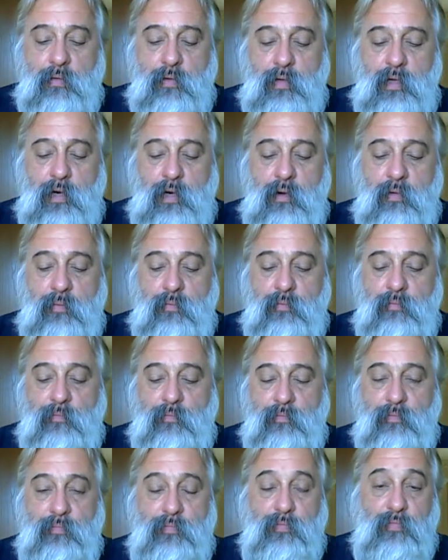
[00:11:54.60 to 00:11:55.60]
you know,
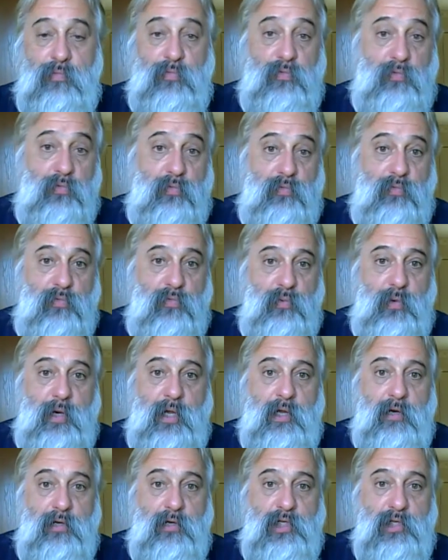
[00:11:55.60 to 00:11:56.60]

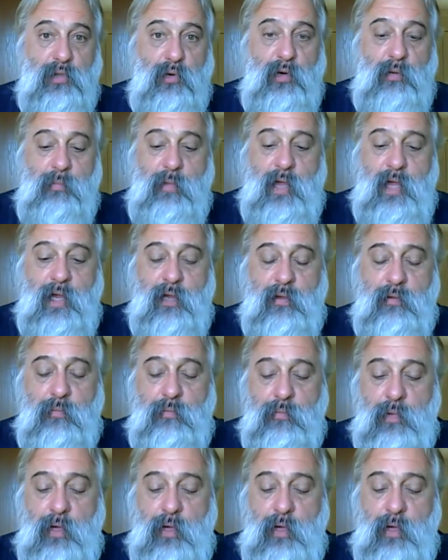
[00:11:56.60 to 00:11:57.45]
300 short mag